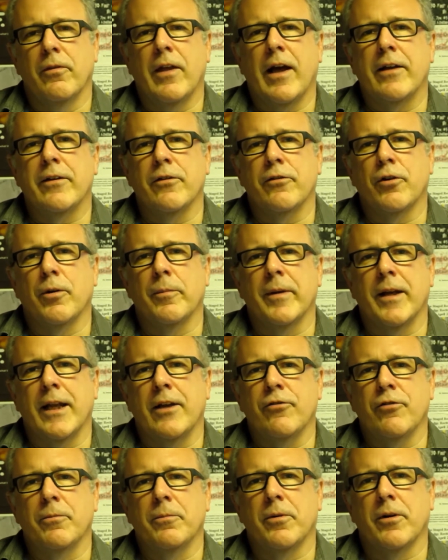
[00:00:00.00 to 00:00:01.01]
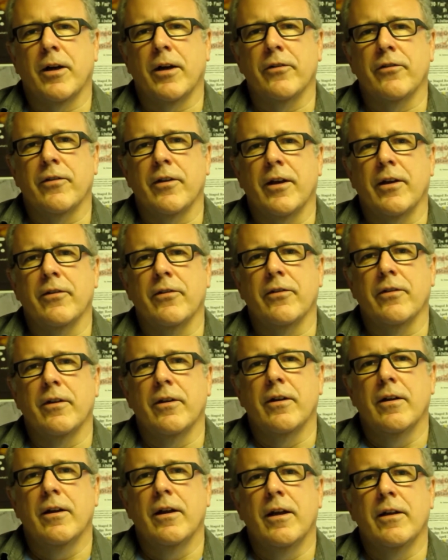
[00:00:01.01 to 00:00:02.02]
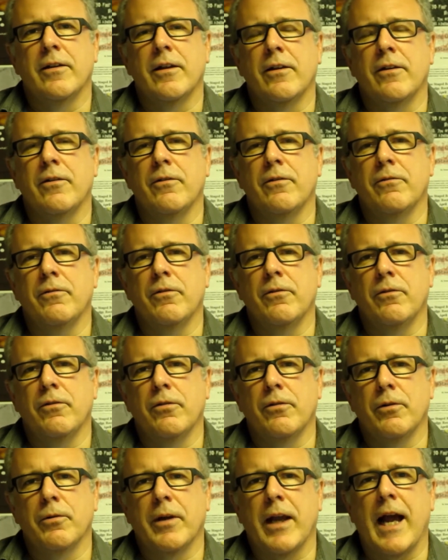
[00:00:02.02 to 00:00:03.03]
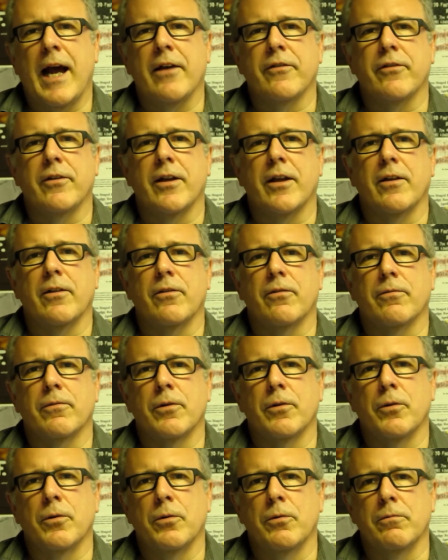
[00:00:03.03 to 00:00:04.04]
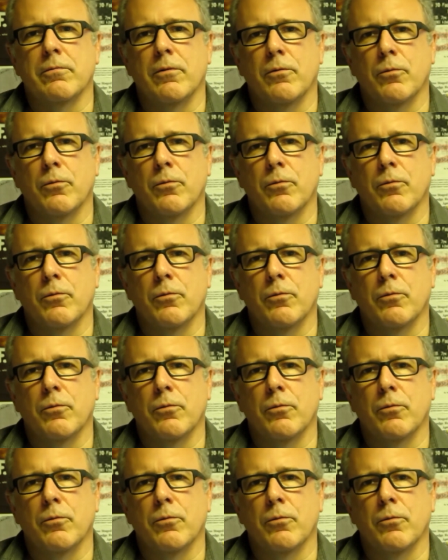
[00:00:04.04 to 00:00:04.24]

that determination process, and then through casting, through